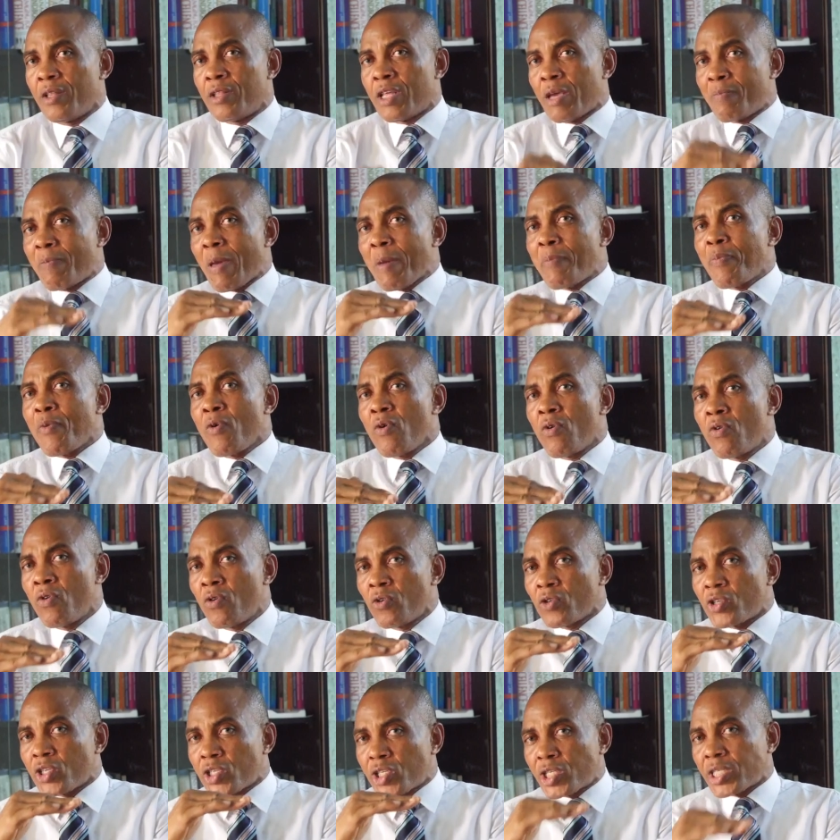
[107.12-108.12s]
The people
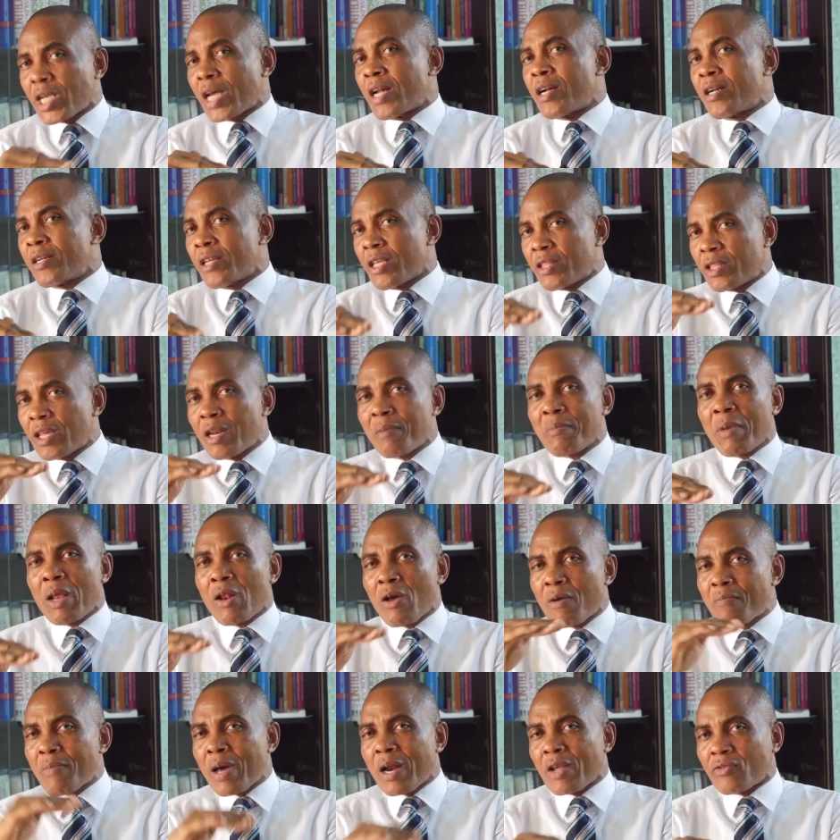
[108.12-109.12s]
who sell the 3
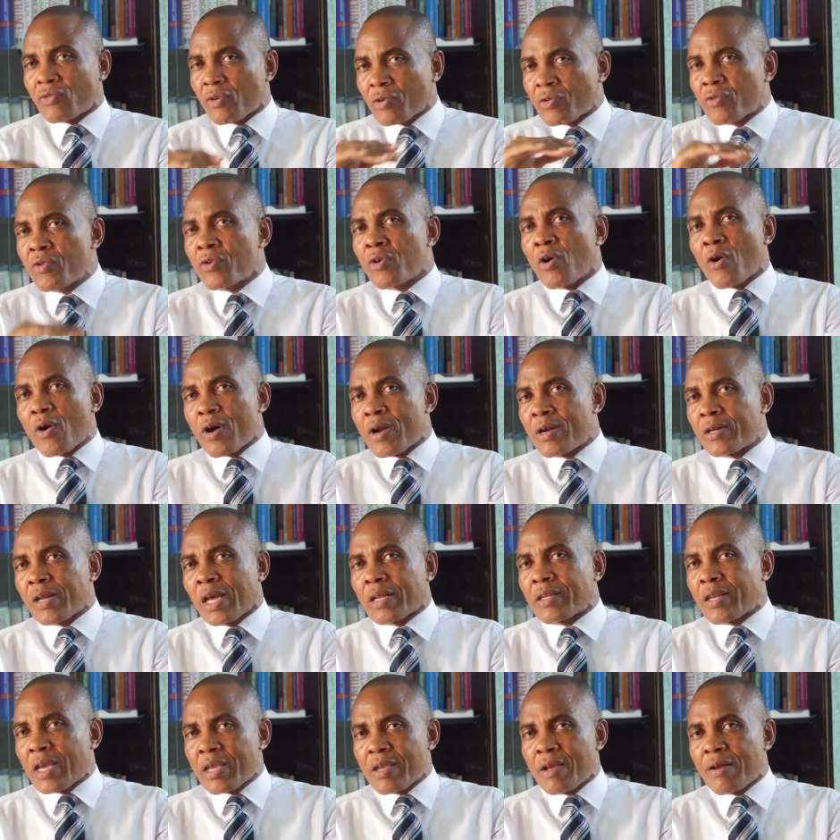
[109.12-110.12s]
million barrels of crude oil
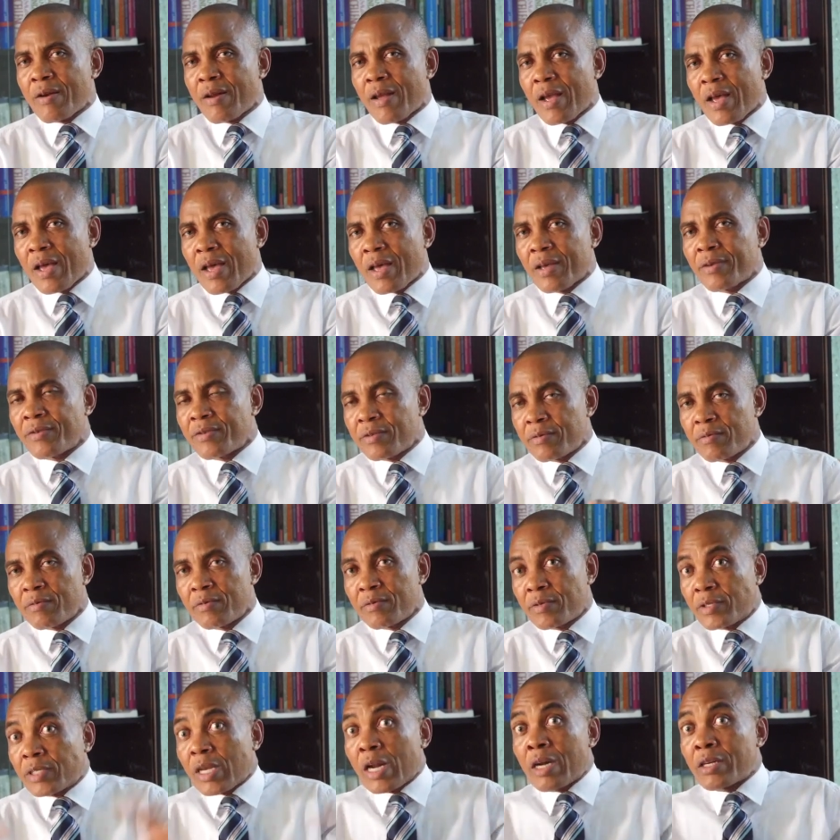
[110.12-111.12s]
that Nigeria
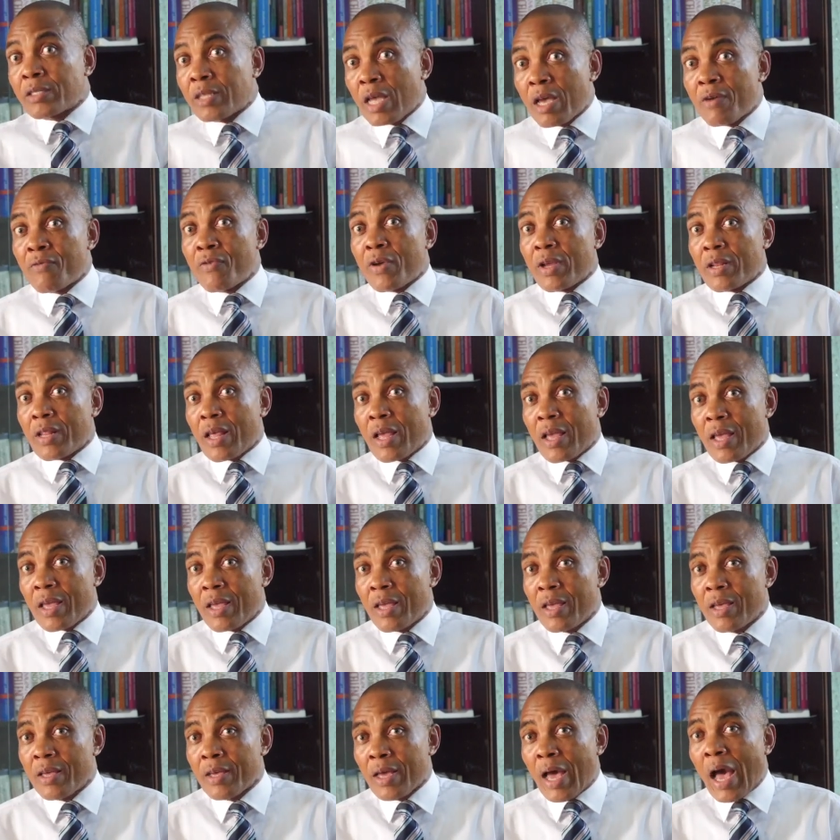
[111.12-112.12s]
sells every
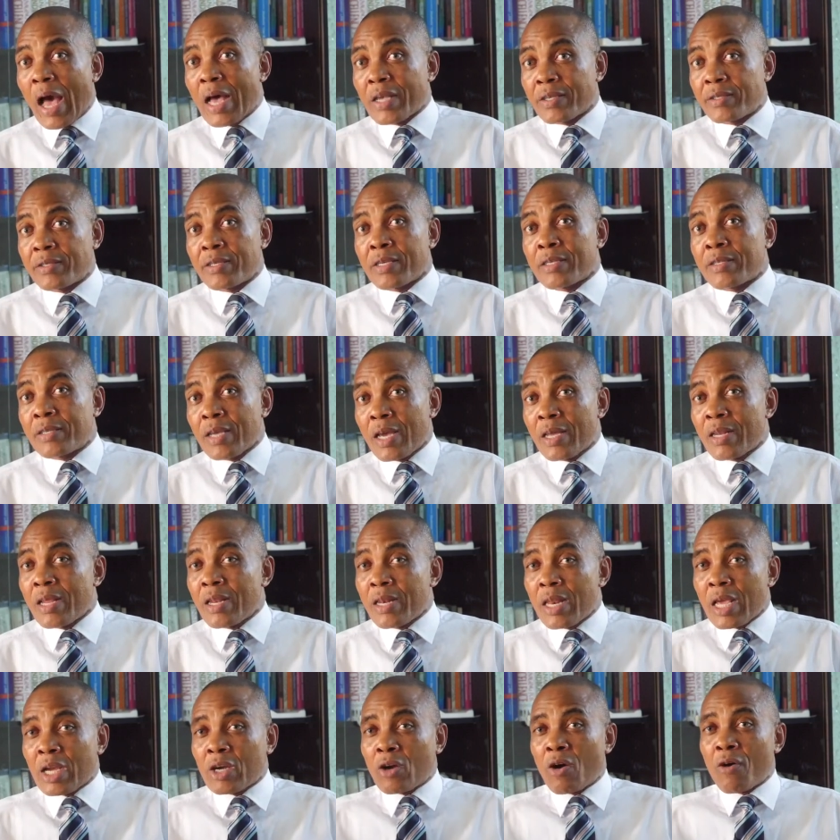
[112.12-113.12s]
day are seated
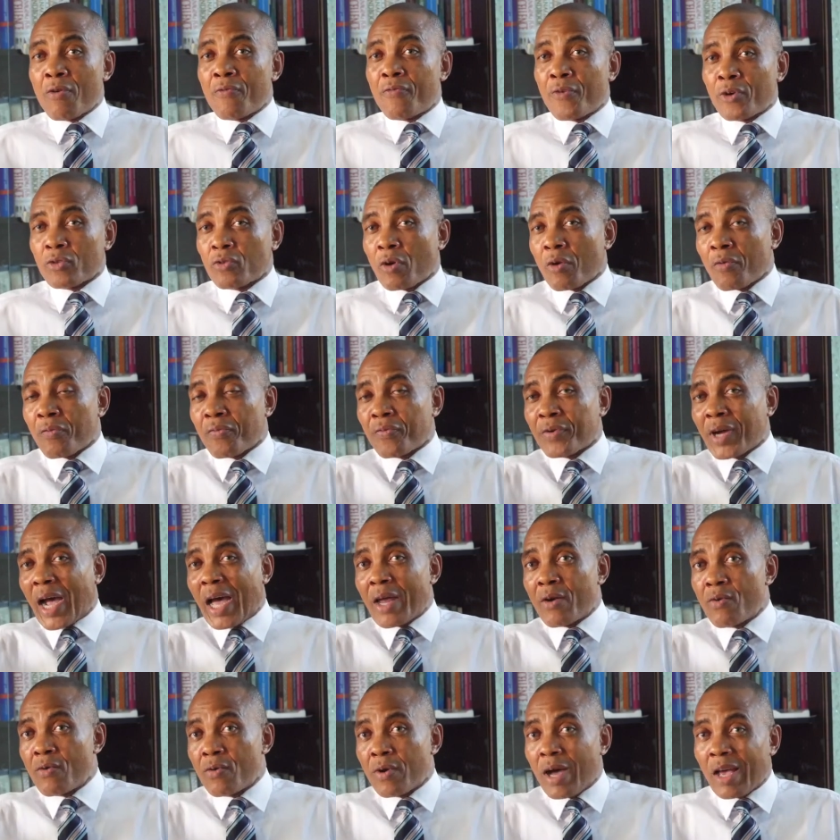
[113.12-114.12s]
in the comfort of
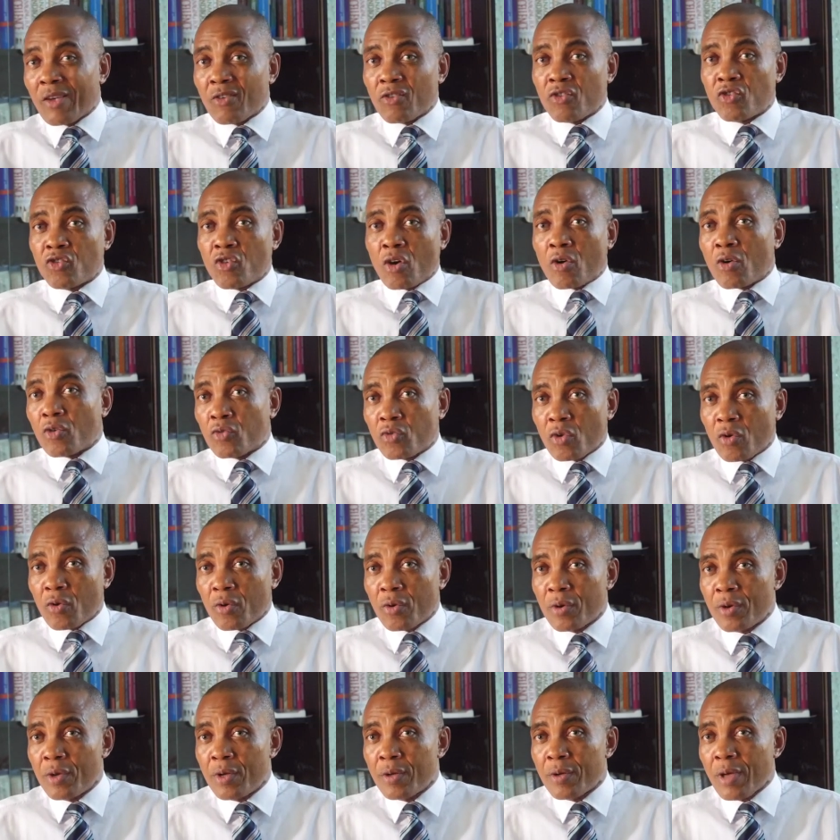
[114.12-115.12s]
Kano and
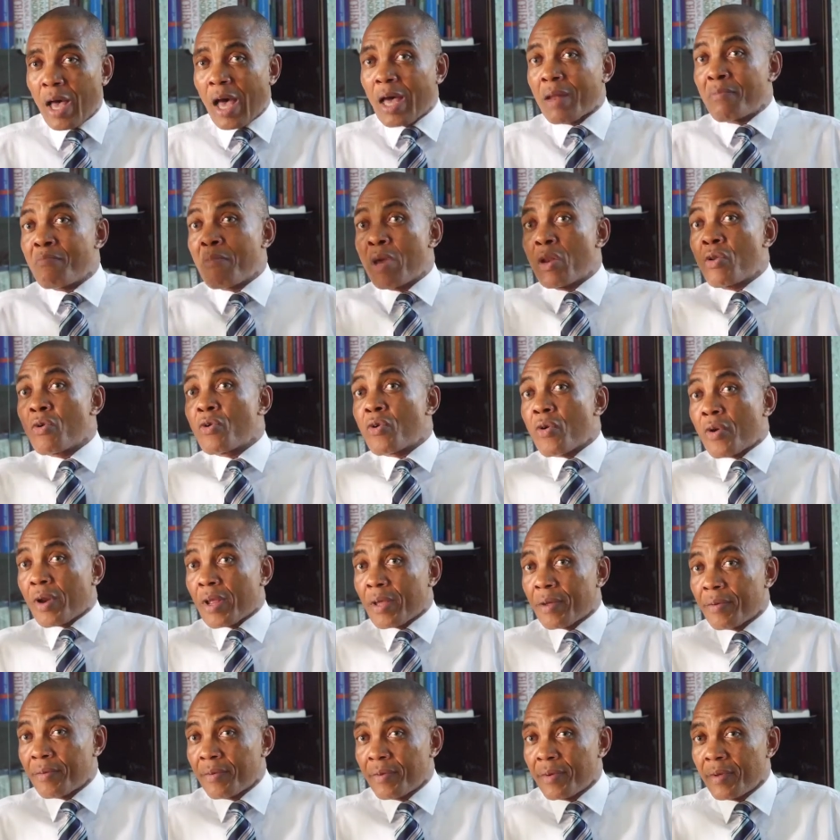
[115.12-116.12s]
Sokoto and
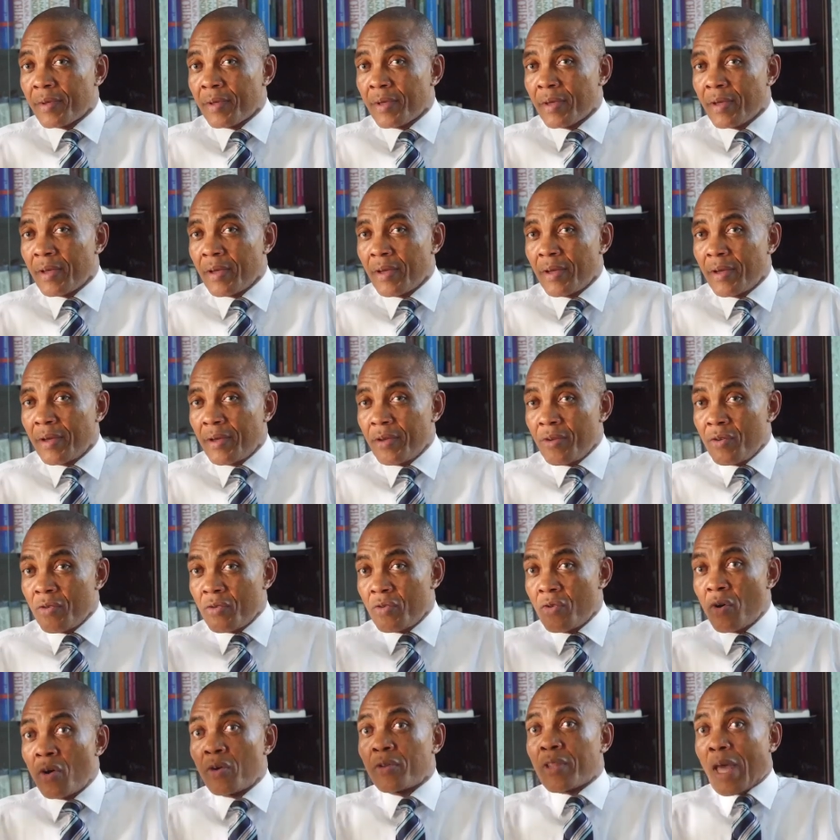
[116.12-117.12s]
Maiduguri.
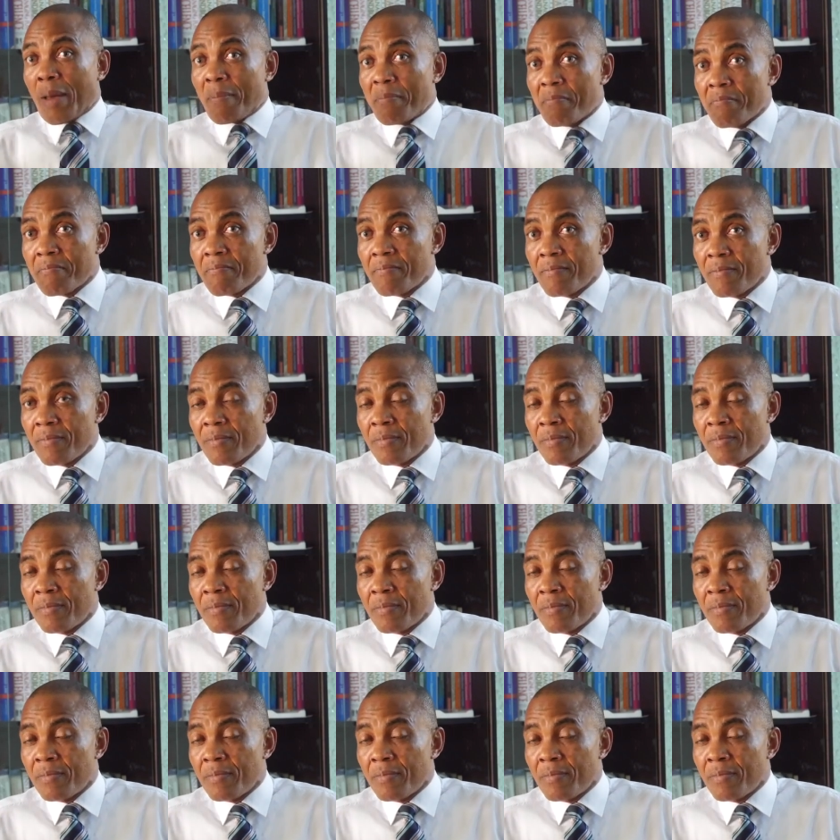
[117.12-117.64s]
You know them.